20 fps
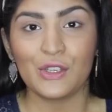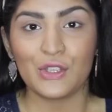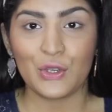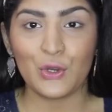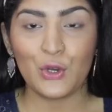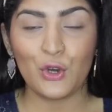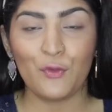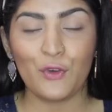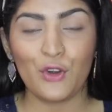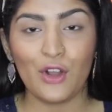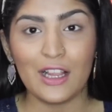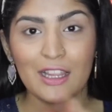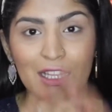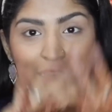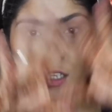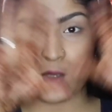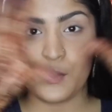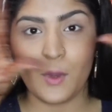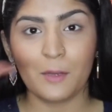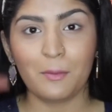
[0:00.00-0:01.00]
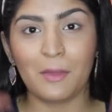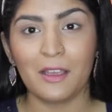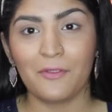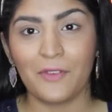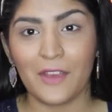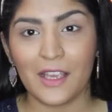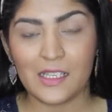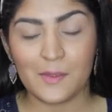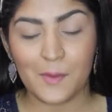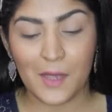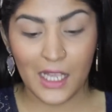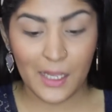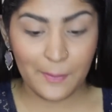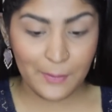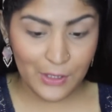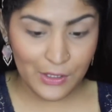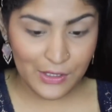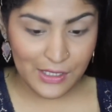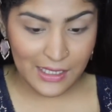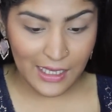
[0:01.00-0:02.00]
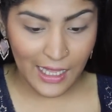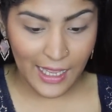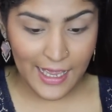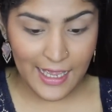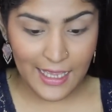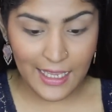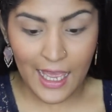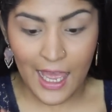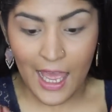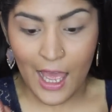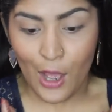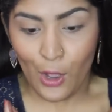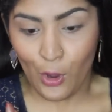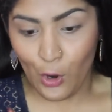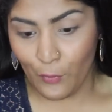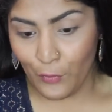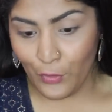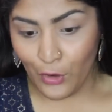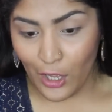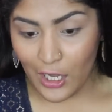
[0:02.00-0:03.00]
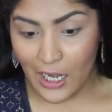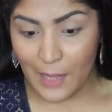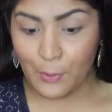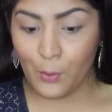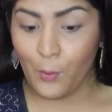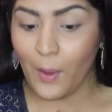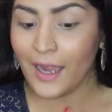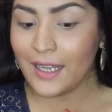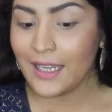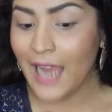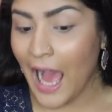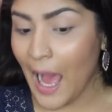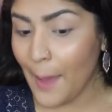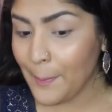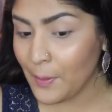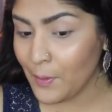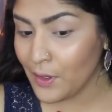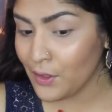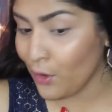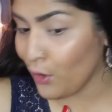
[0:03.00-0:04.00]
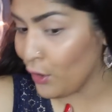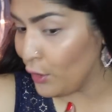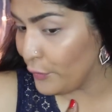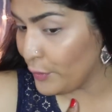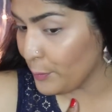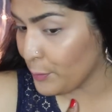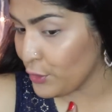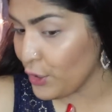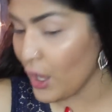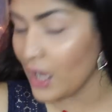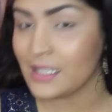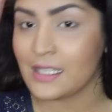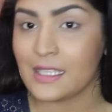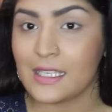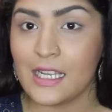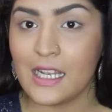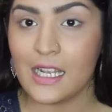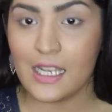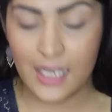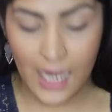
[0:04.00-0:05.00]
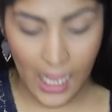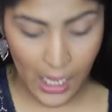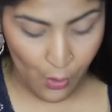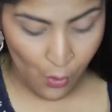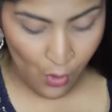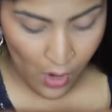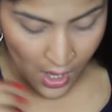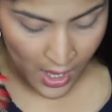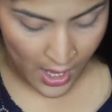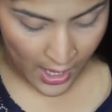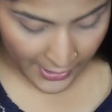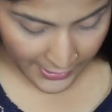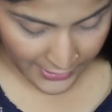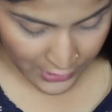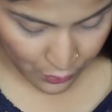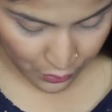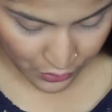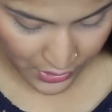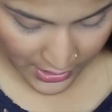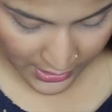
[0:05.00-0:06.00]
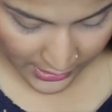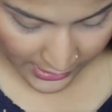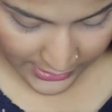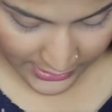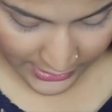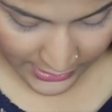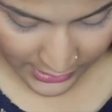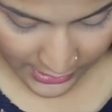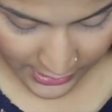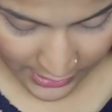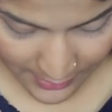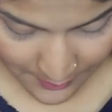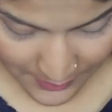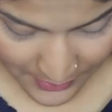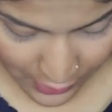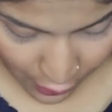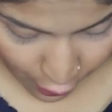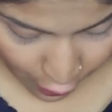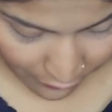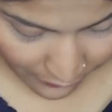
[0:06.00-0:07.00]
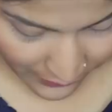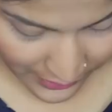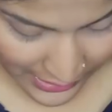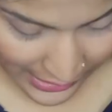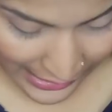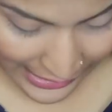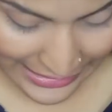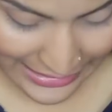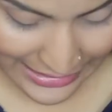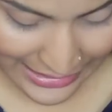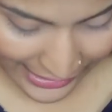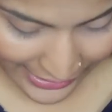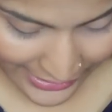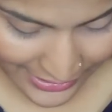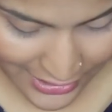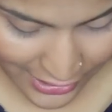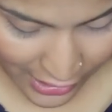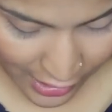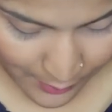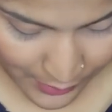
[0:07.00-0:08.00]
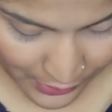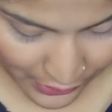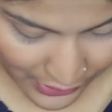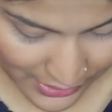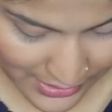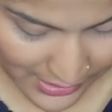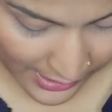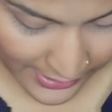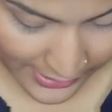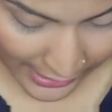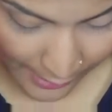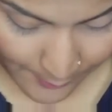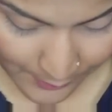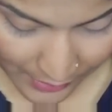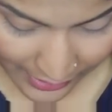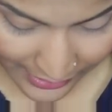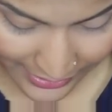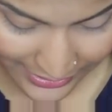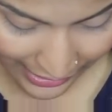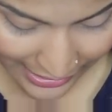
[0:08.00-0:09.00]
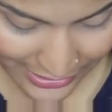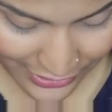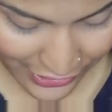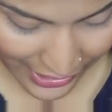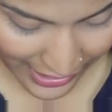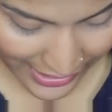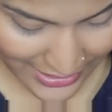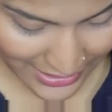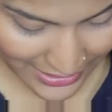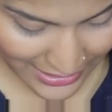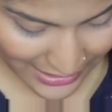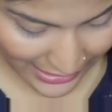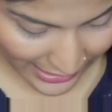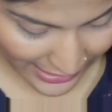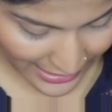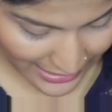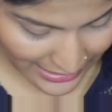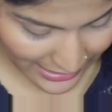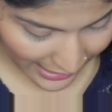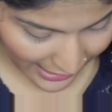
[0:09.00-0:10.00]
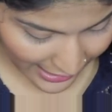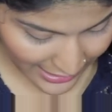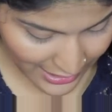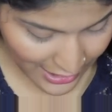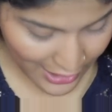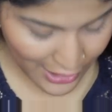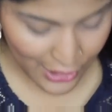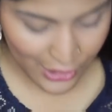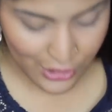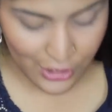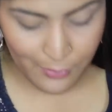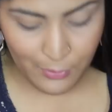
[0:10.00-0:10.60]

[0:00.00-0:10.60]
So overall, this is what my face makeup looks like. Overall, I'm quite happy with all the products till now. I do think I need a little bit of an highlighter because I am a highlighter addict like that.